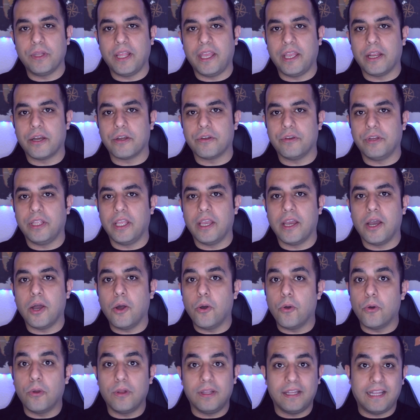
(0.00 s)
area
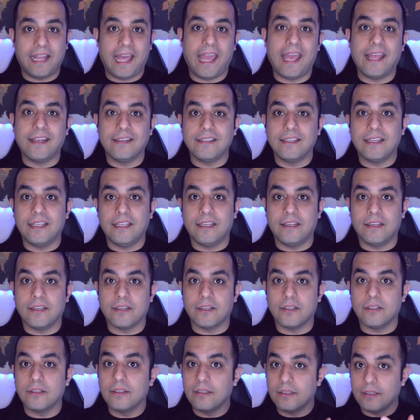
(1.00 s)
or land in
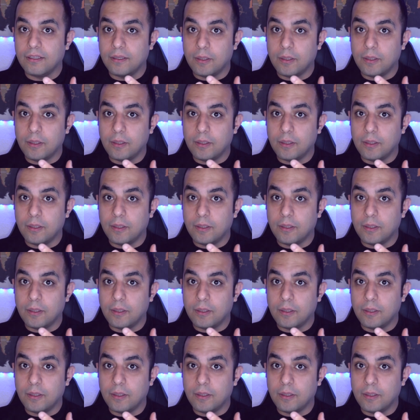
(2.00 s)
a